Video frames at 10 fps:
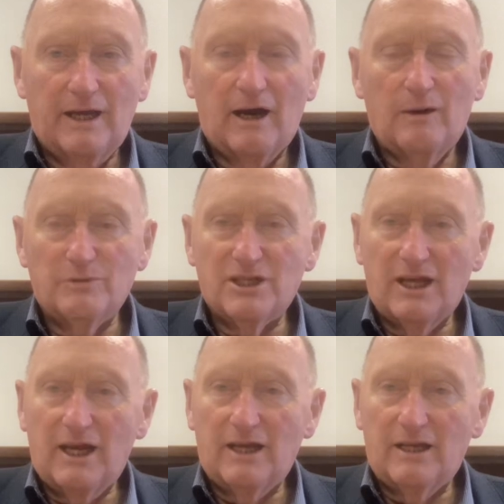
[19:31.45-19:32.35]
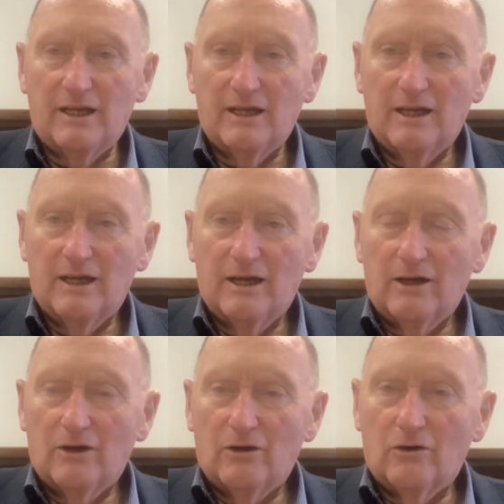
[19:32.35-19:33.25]
upset
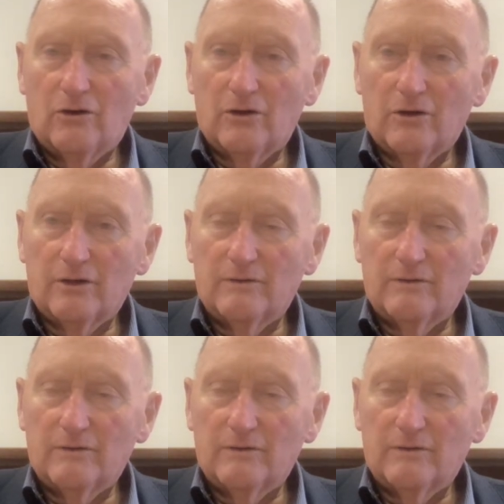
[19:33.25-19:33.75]
or